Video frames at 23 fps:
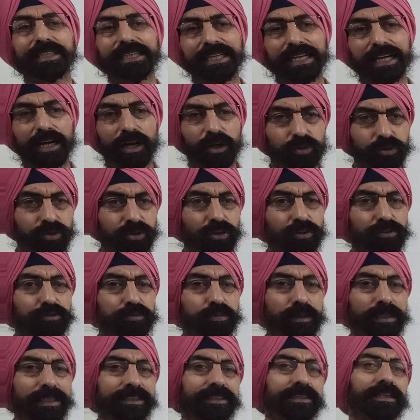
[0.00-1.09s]
in a Hausdorff
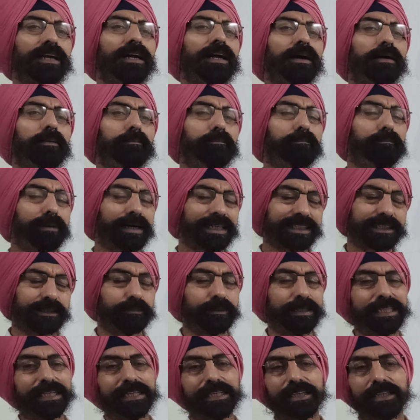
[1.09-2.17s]
space must
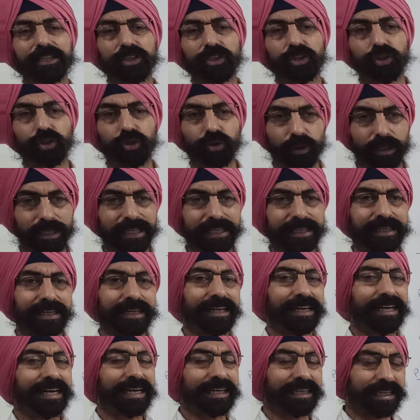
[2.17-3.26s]
be unique,
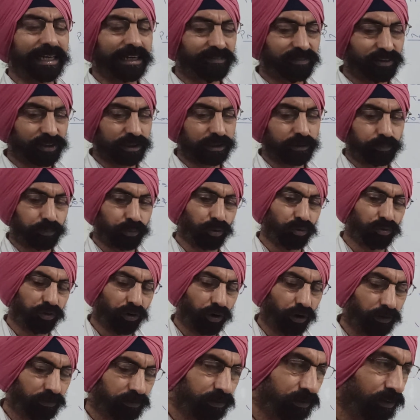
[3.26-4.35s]
and that was the proof
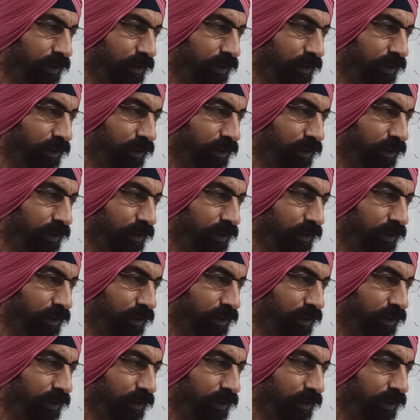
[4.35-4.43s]
of